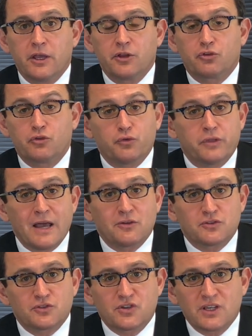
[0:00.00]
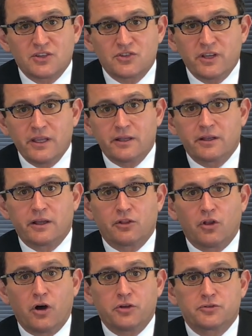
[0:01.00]
In 2016, a
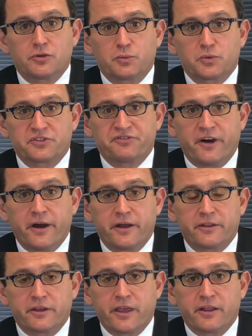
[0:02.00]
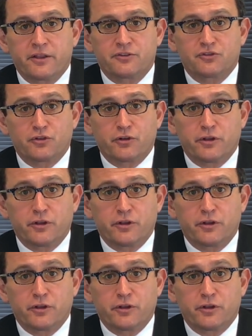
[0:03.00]
lawsuit was filed against